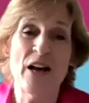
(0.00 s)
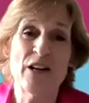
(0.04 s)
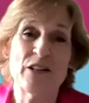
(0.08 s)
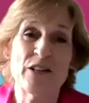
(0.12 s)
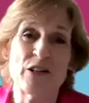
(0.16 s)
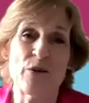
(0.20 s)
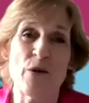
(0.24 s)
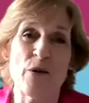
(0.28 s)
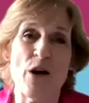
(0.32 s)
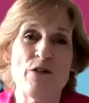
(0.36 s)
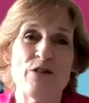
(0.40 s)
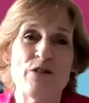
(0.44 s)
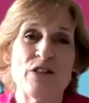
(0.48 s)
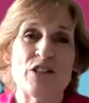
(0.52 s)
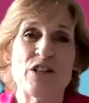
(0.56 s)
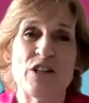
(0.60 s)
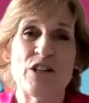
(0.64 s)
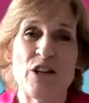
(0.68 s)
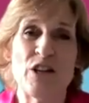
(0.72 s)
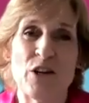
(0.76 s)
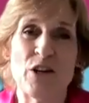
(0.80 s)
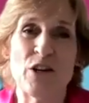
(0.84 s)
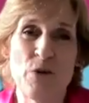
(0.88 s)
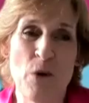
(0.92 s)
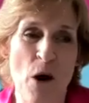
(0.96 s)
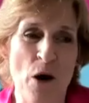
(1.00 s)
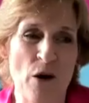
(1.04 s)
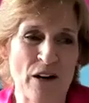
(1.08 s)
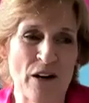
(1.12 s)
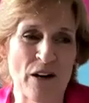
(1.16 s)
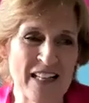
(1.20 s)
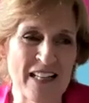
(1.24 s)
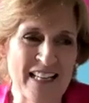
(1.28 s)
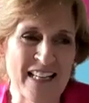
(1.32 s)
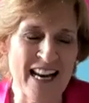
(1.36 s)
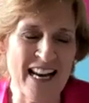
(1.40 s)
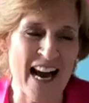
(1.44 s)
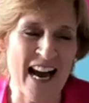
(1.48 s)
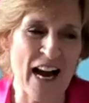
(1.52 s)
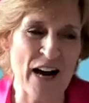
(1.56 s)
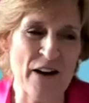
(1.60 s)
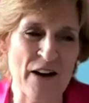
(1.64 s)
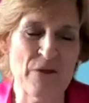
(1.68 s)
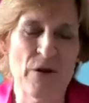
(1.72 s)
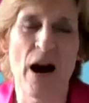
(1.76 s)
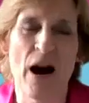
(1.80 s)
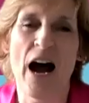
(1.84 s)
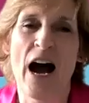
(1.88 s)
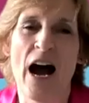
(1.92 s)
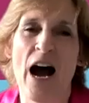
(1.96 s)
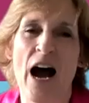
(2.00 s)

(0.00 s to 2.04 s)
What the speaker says: So over to you, Holly, now.